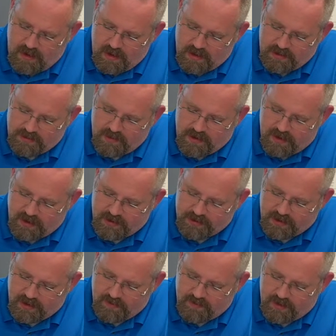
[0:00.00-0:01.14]
is because
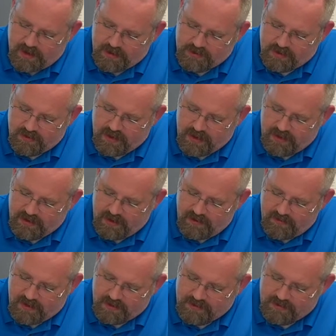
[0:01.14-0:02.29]
of
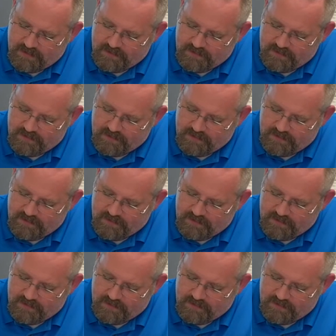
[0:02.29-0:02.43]
electronegativities.